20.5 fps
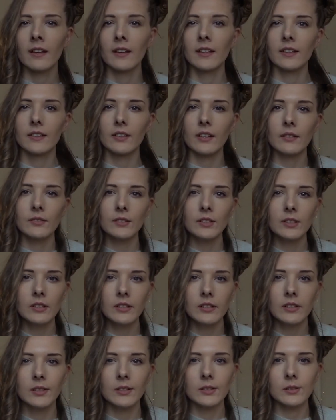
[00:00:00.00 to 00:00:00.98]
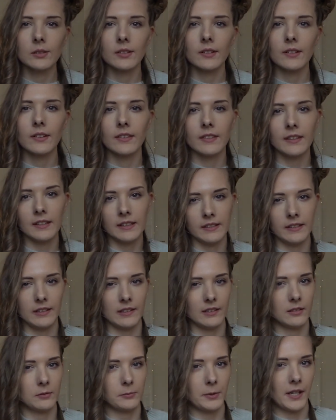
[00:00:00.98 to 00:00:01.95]
So I've done this
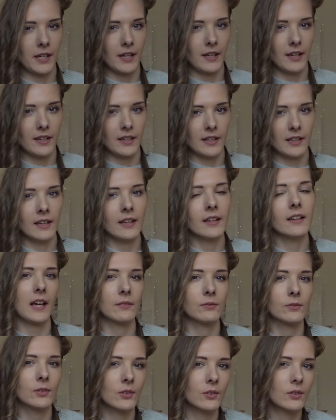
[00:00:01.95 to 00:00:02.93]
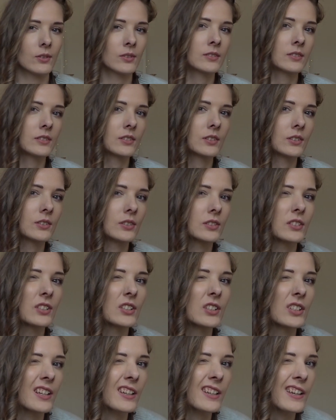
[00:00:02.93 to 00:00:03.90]
side of my hair. I've not
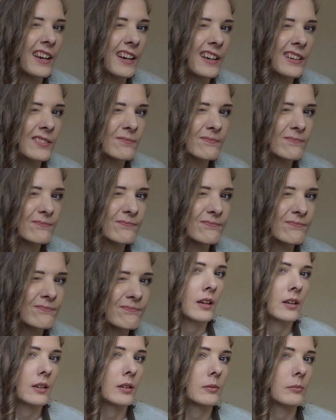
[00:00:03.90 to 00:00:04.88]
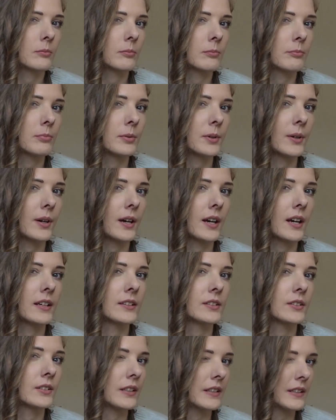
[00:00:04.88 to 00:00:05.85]
touched it yet, but
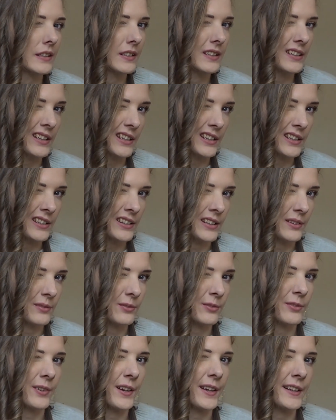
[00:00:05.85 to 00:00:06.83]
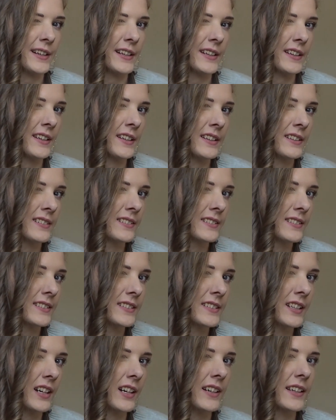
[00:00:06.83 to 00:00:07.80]
as you can see, they're fairly
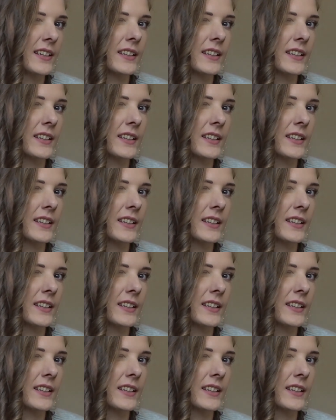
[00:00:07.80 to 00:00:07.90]
tight